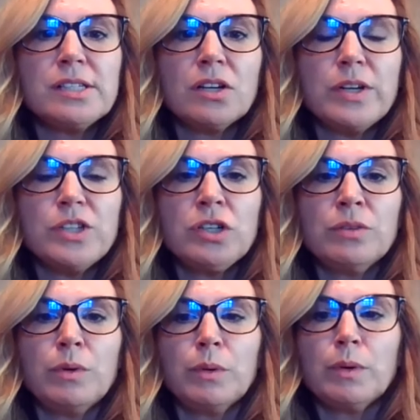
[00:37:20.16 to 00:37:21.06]
just a
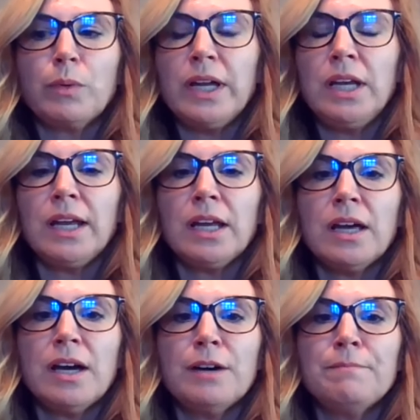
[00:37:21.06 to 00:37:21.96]
question while we're
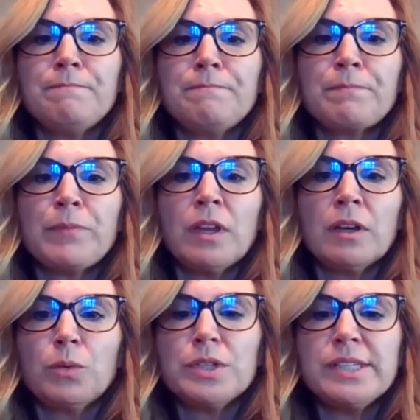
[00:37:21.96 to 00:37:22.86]
waiting.
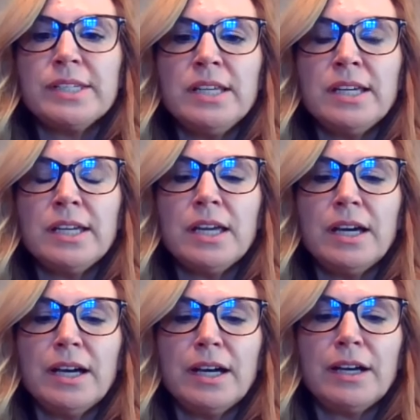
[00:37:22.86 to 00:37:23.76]
We're seeing
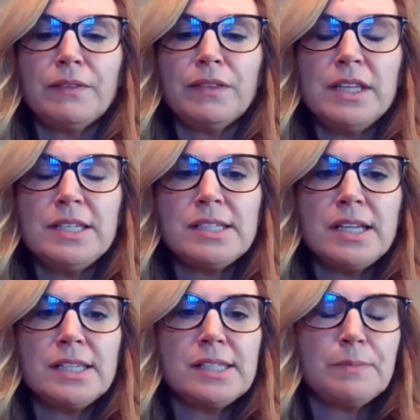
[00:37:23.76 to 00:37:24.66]
these
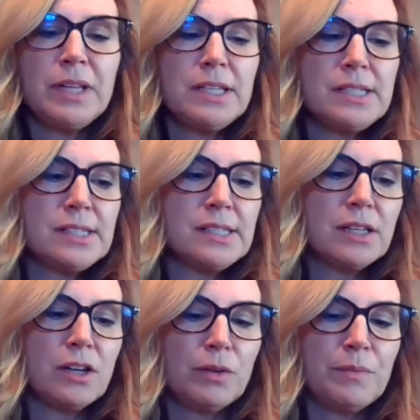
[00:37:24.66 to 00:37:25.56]
days places
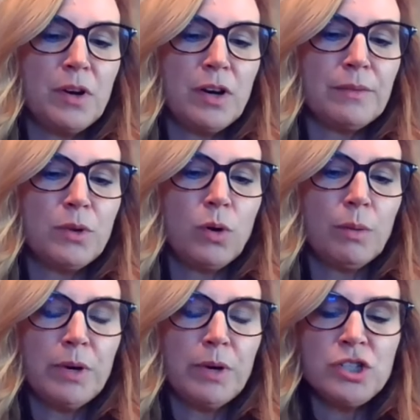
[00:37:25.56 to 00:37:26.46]
or
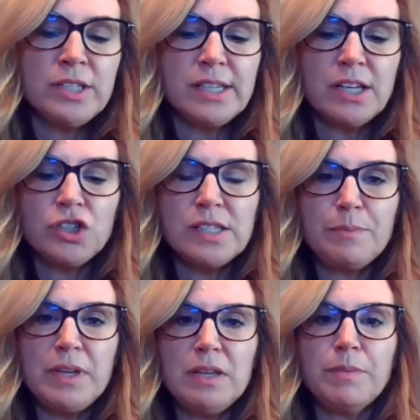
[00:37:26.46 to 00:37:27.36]
corporations such
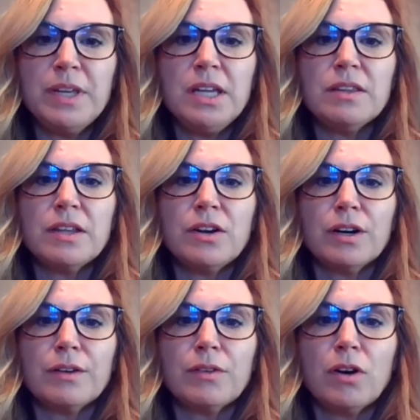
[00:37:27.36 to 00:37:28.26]
as BP that
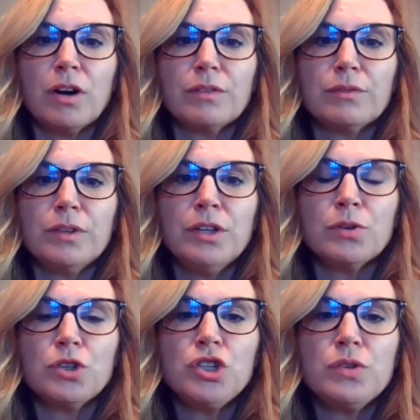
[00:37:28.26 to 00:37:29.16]
are you
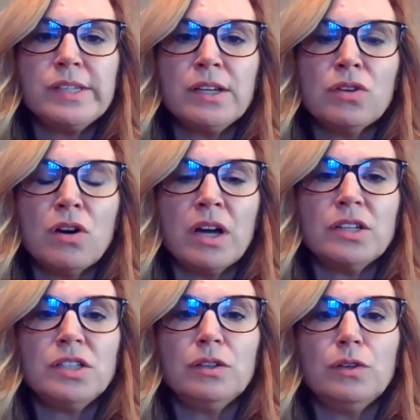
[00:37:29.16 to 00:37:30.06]
know, choosing
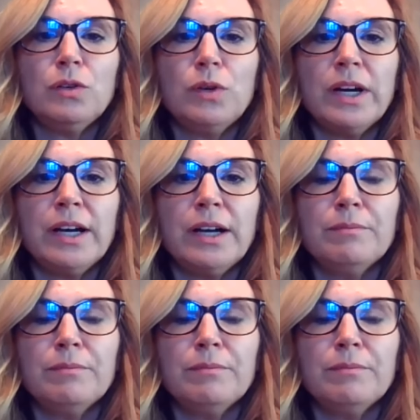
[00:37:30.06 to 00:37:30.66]
not to